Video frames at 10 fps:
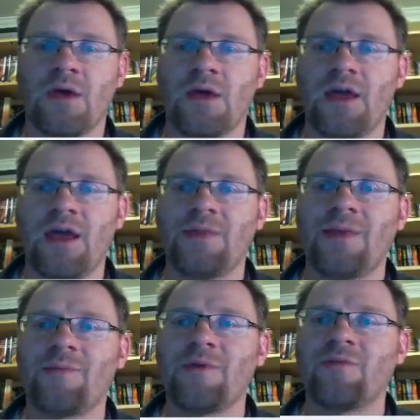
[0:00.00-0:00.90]
And
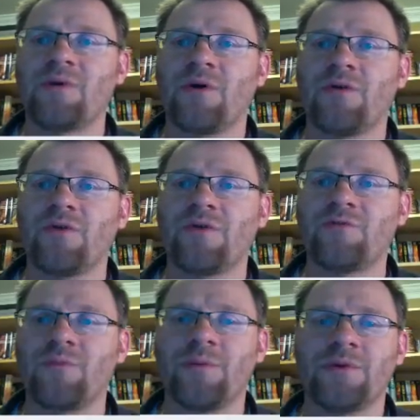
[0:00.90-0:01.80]
that means we also have
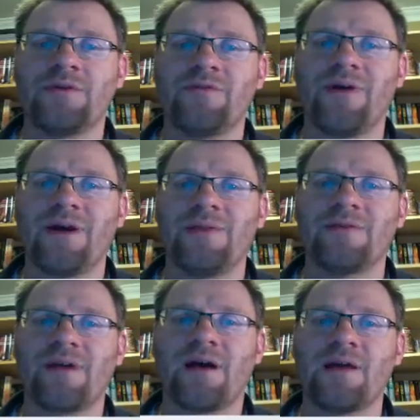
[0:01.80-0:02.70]
to remember to divide
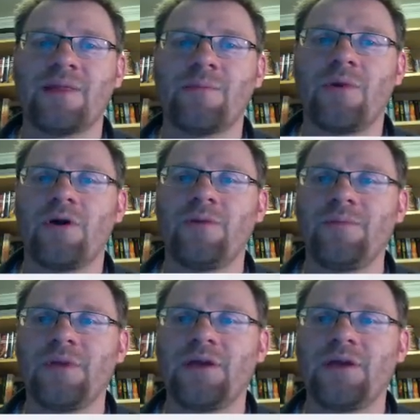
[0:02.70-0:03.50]
this I in the bottom.